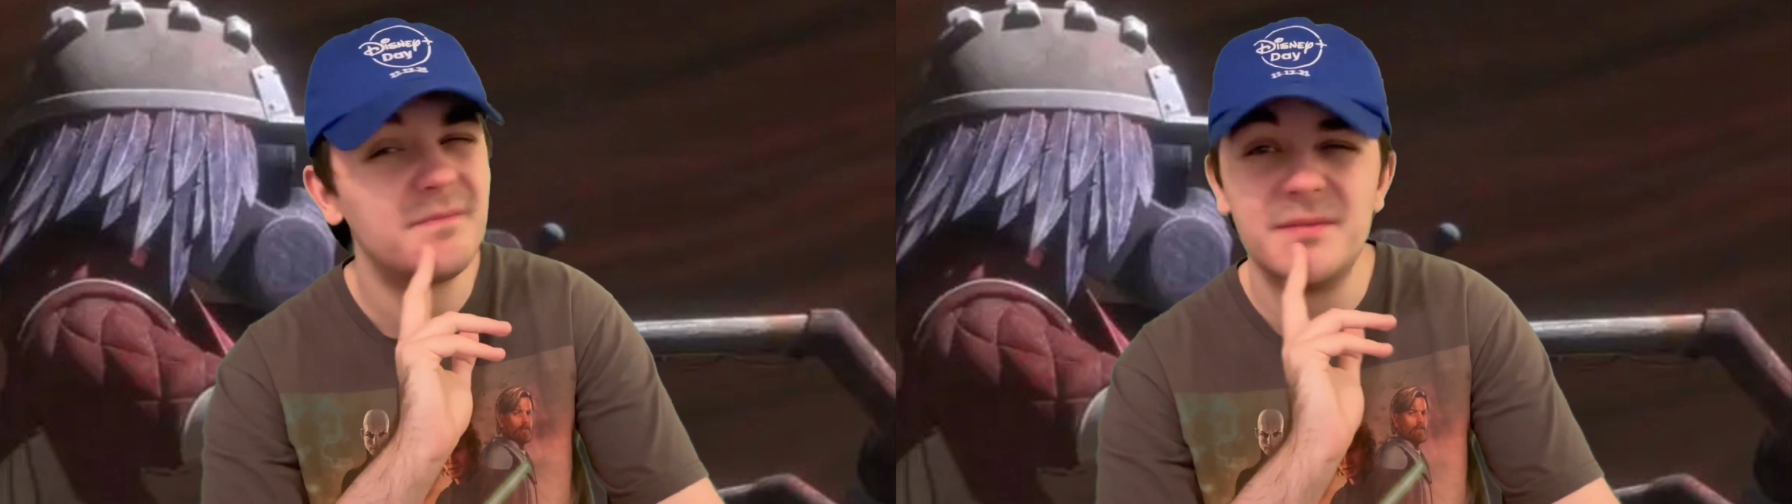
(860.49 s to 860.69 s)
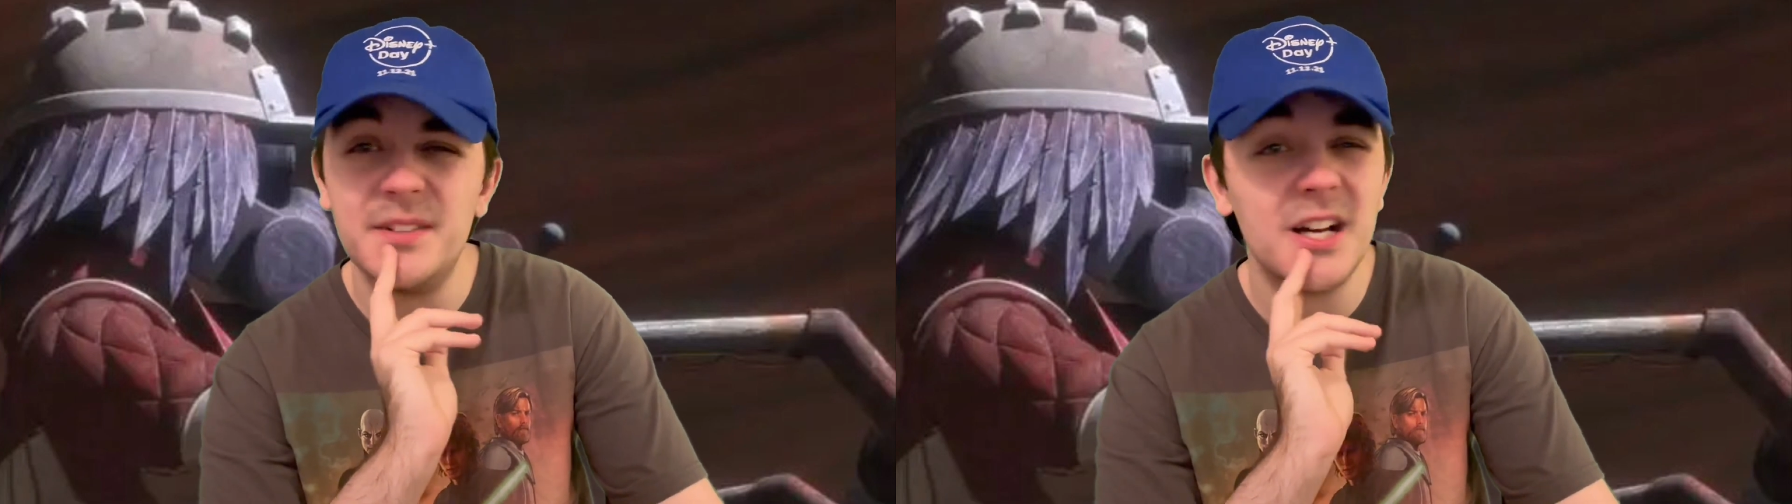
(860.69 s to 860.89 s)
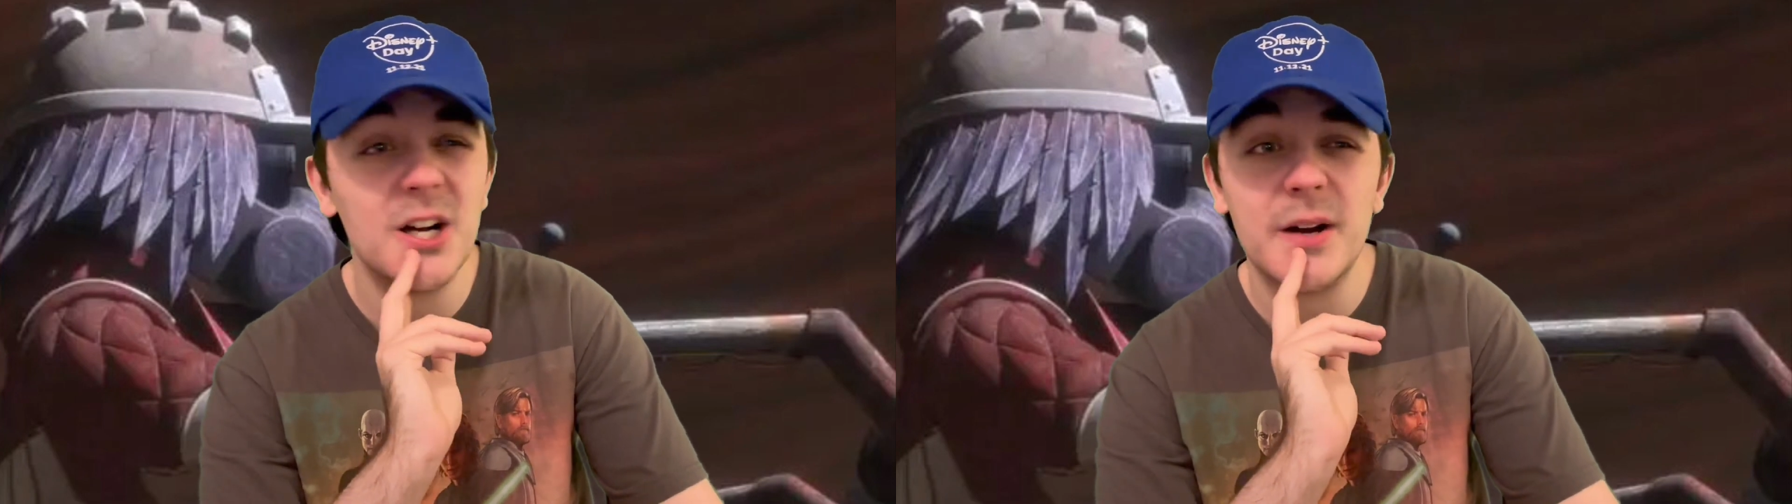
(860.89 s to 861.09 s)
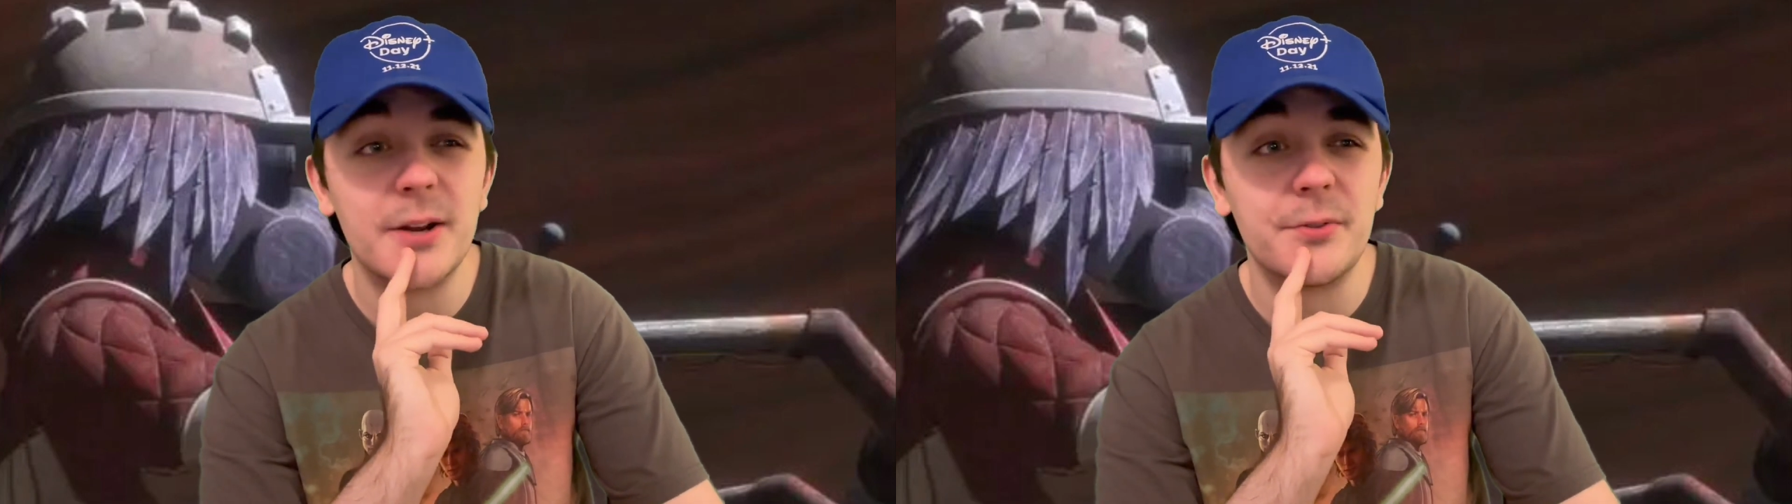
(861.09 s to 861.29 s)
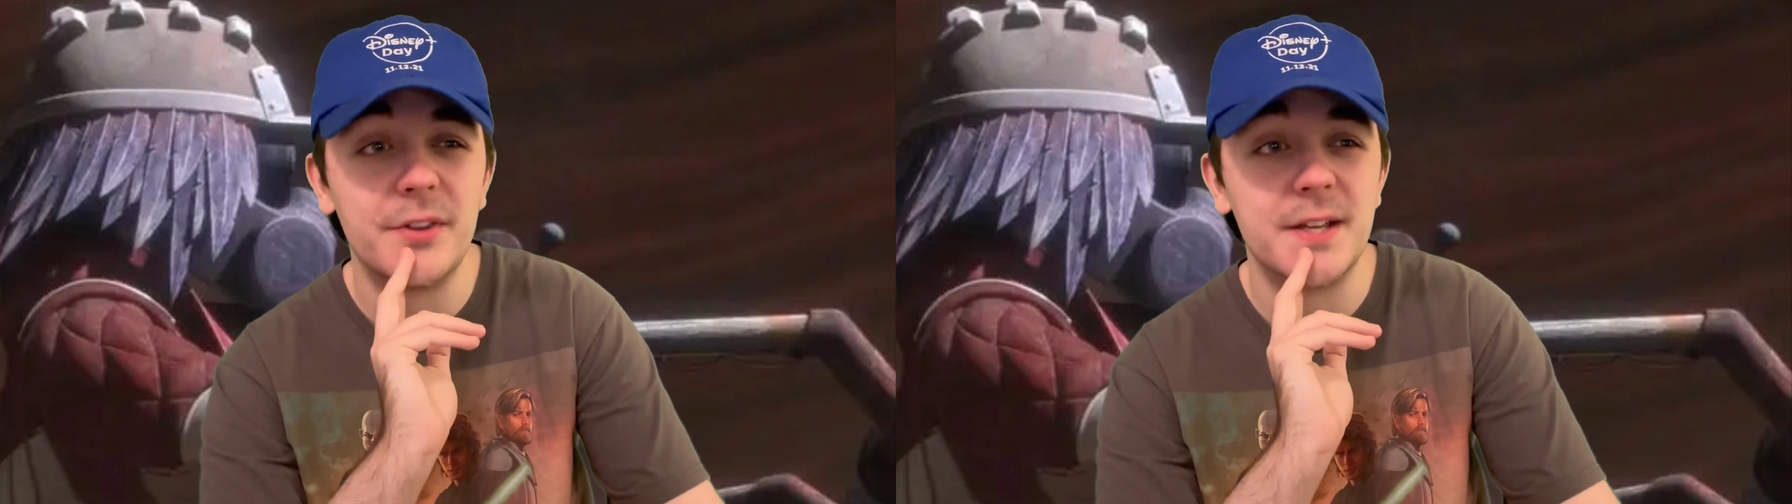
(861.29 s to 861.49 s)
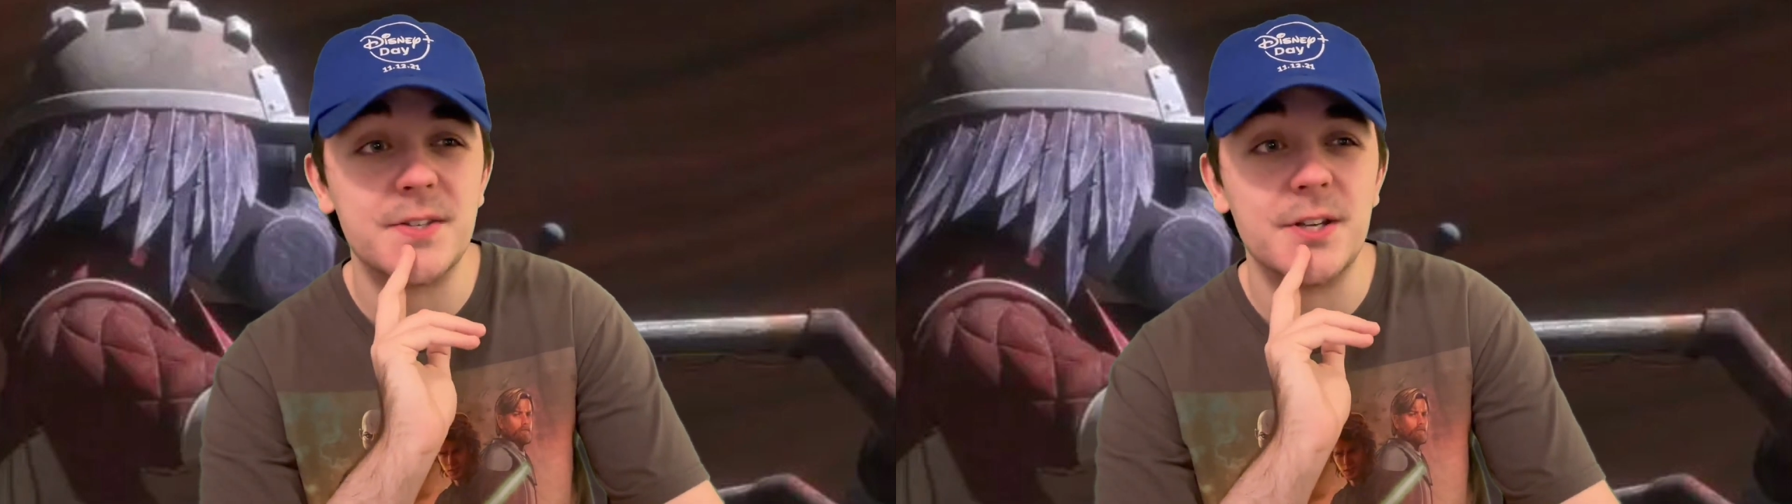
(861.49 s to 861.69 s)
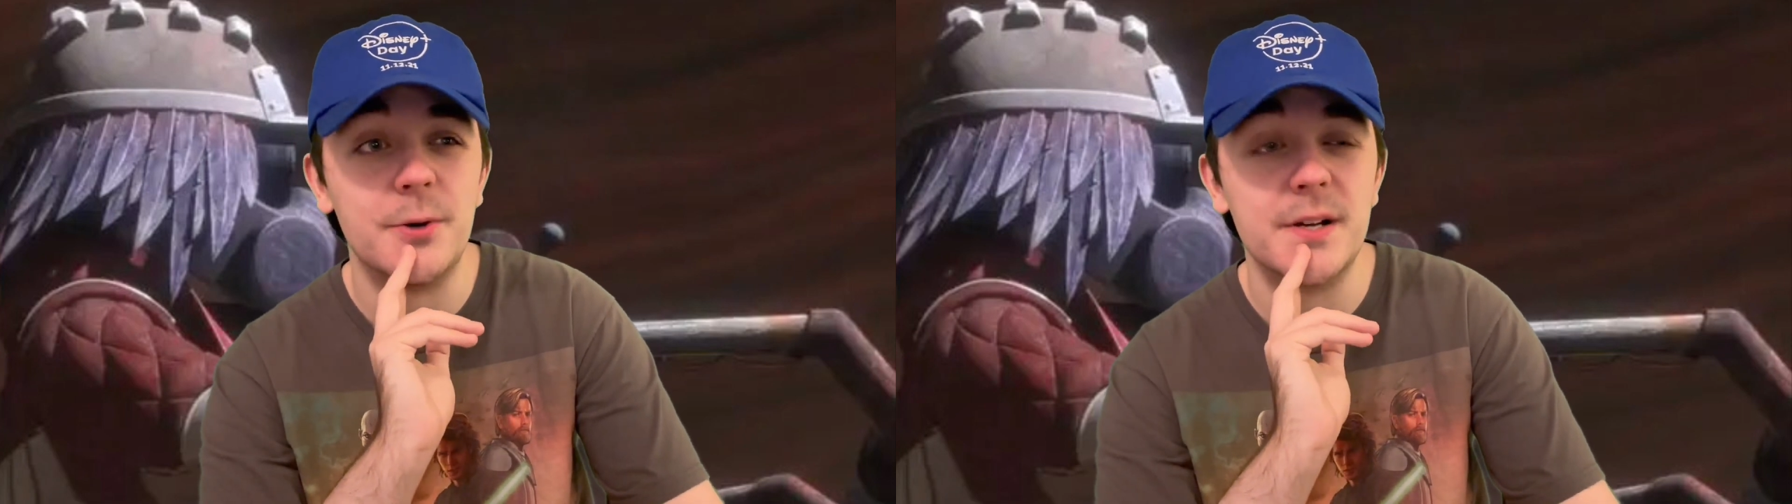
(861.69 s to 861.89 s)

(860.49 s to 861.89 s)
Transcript: no, I don't think so.